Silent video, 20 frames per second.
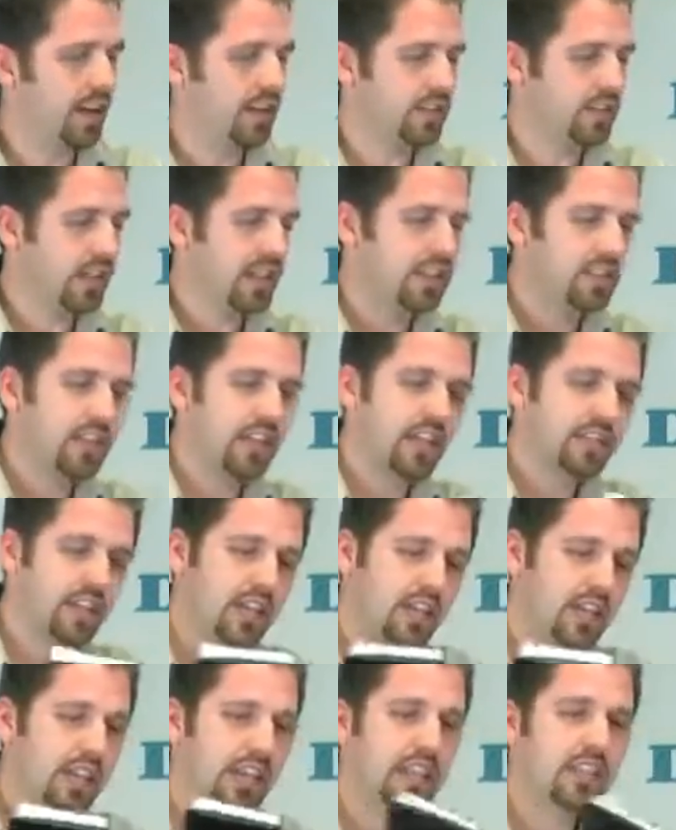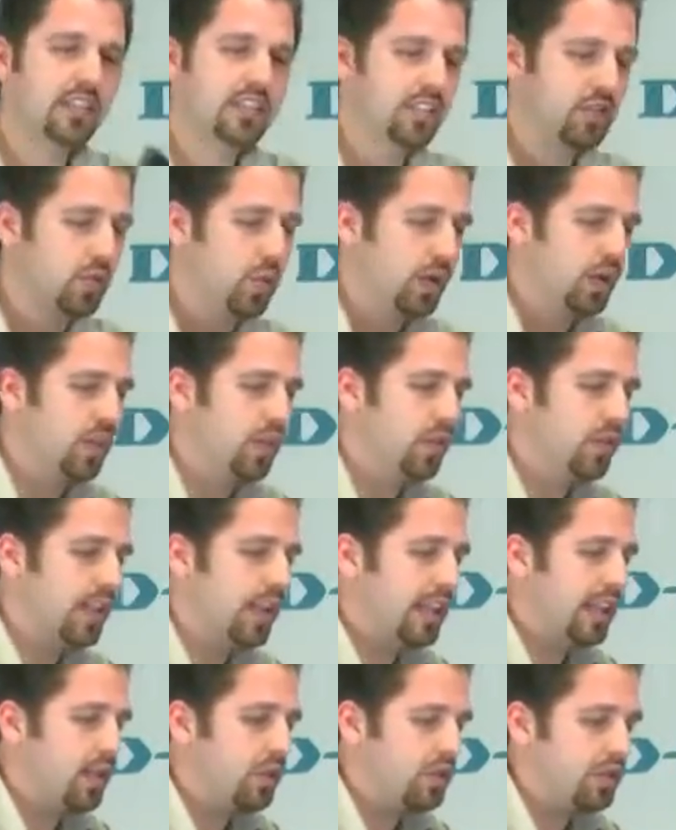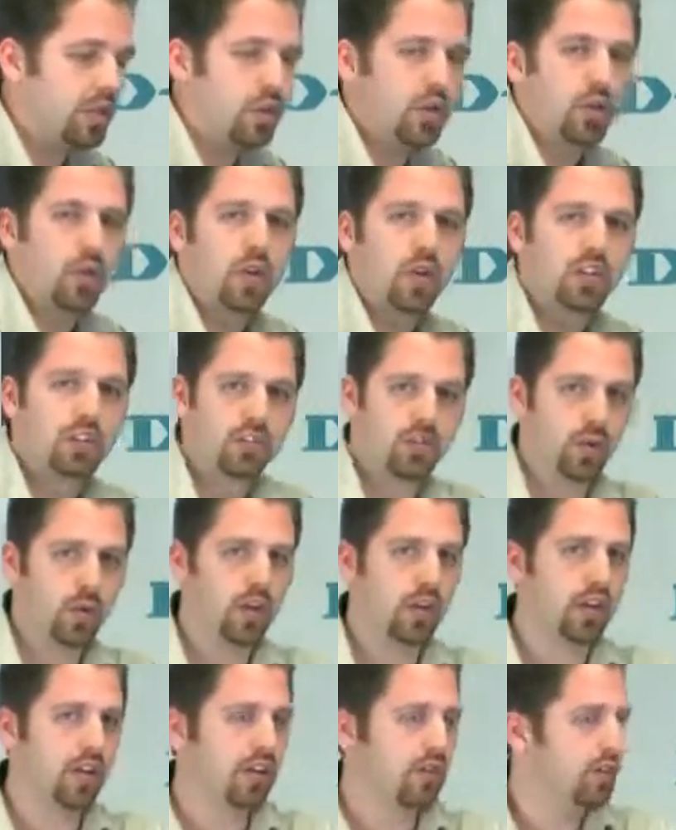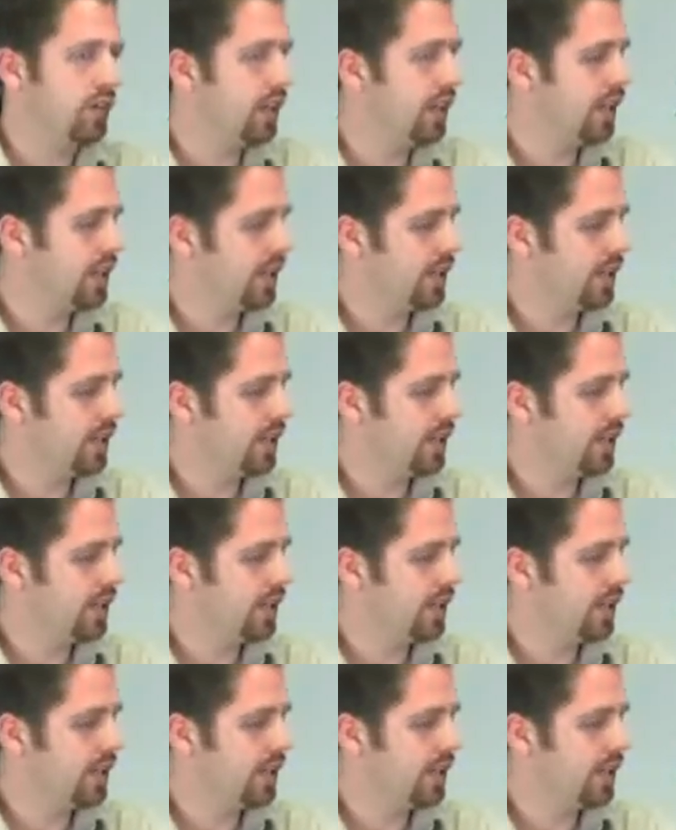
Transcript: So that's kind of the easiest way to do that, and that was the traditional way to do that.